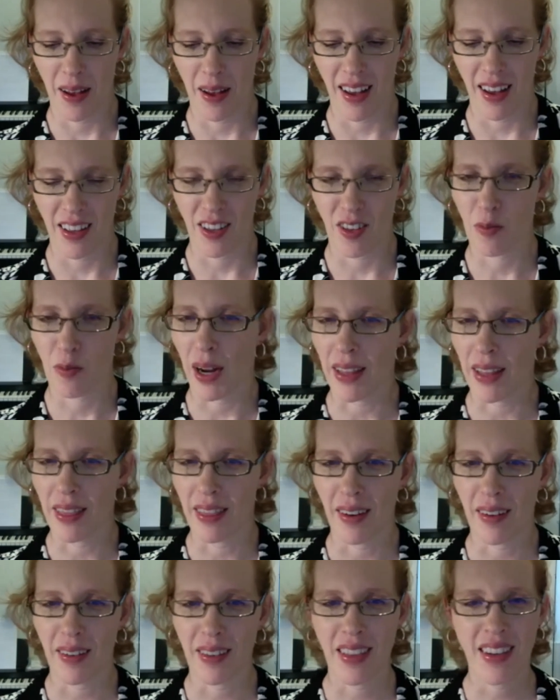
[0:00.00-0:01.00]
It's right
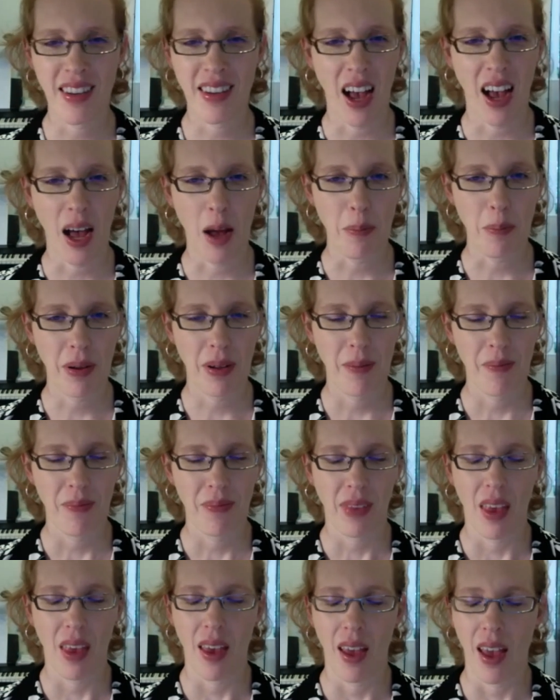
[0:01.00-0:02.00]
there at the top.
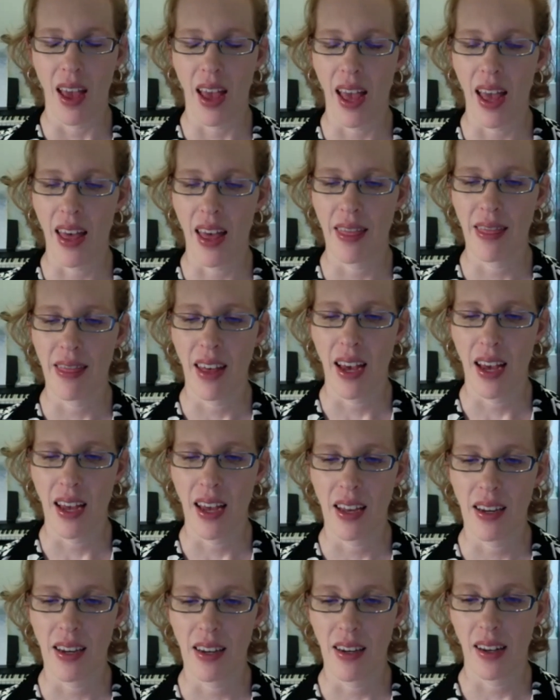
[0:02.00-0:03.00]
And
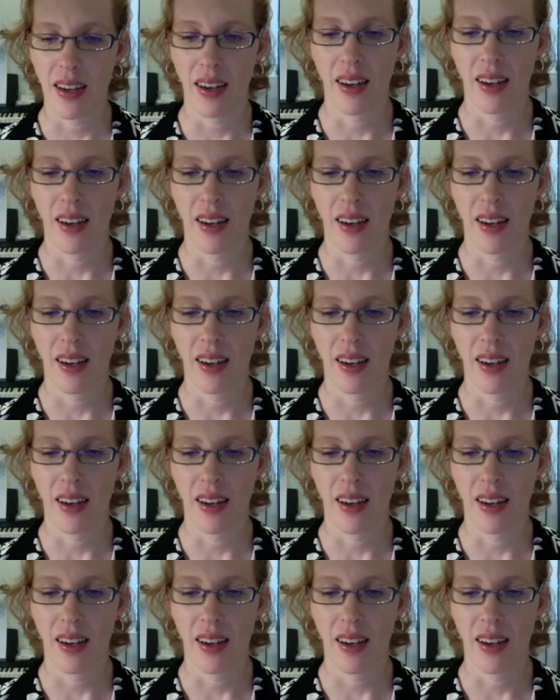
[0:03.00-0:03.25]
then